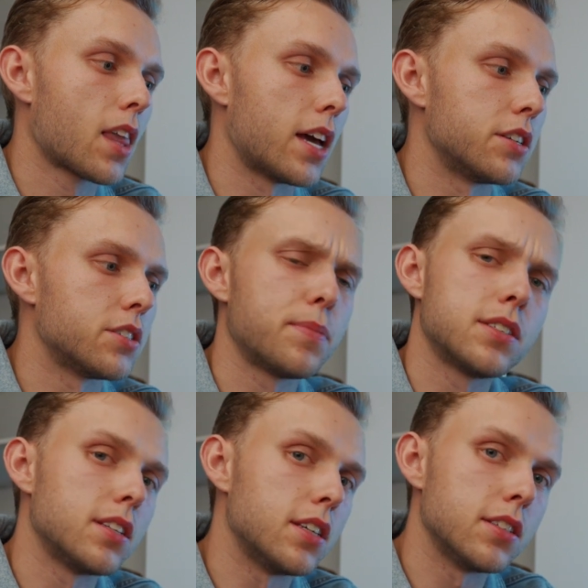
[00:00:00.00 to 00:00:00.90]
And it just makes
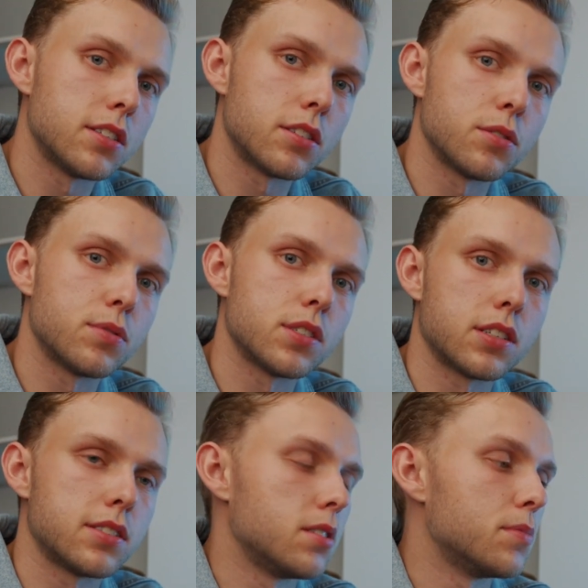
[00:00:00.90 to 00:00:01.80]
it easier. The
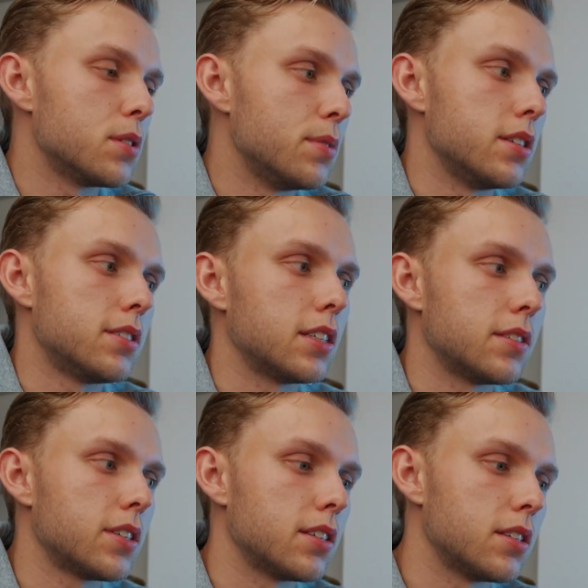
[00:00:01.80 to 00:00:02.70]
results seem to be
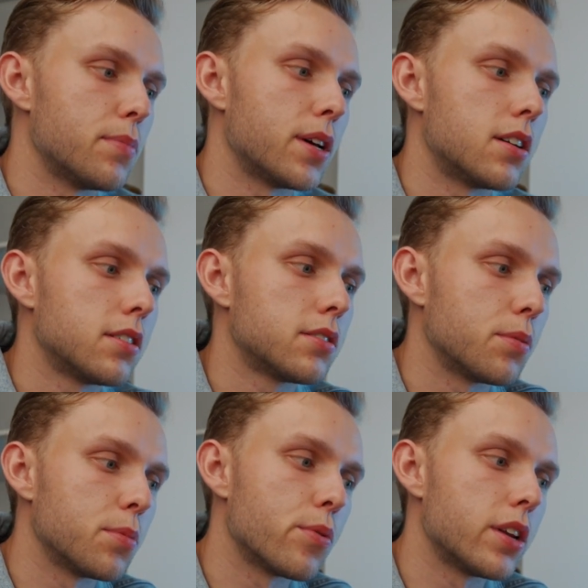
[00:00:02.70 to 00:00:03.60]
significantly better. So
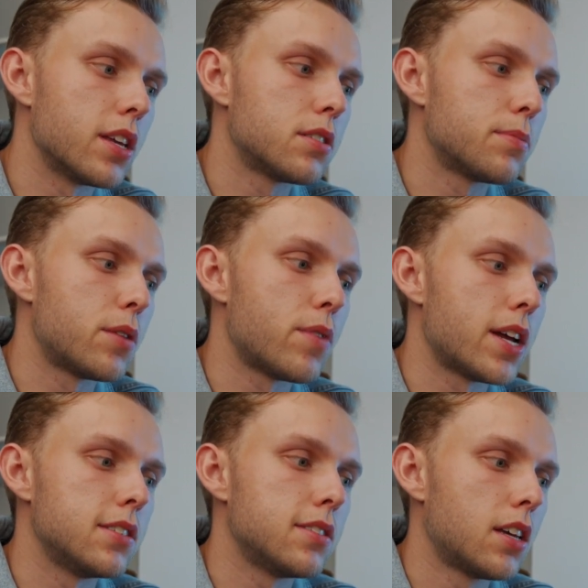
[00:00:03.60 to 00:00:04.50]
I'm going into my
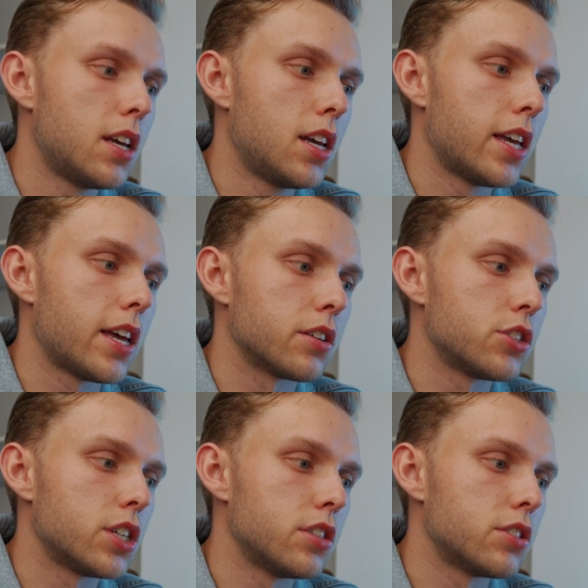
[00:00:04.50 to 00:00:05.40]
reds and I
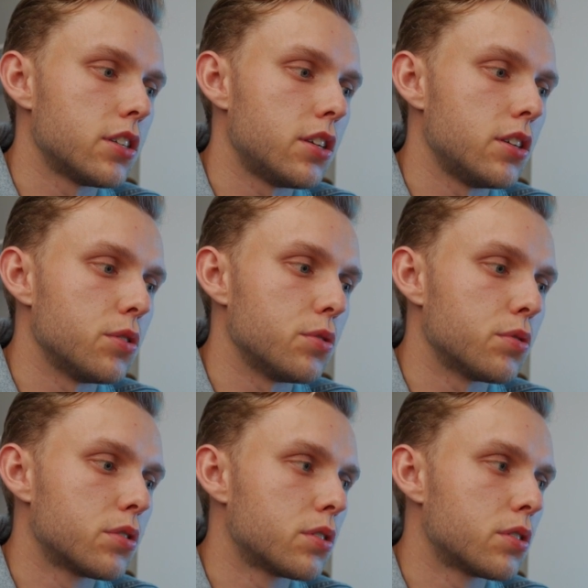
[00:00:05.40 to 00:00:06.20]
change the hue.